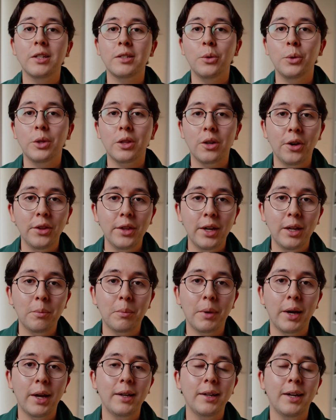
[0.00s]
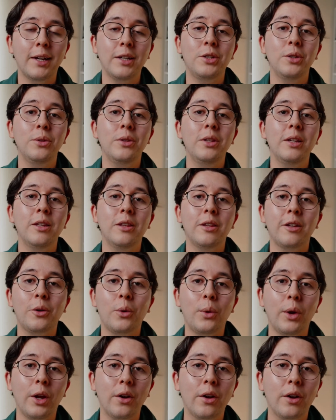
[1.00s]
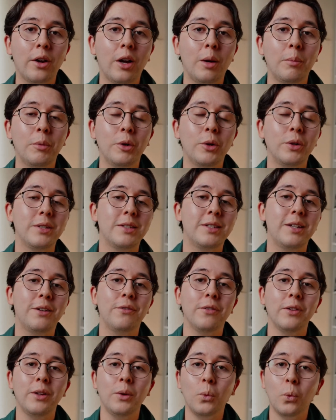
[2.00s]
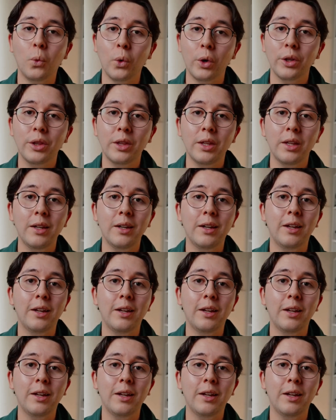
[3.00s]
so with all that in mind, I do think the creator combo is definitely worth it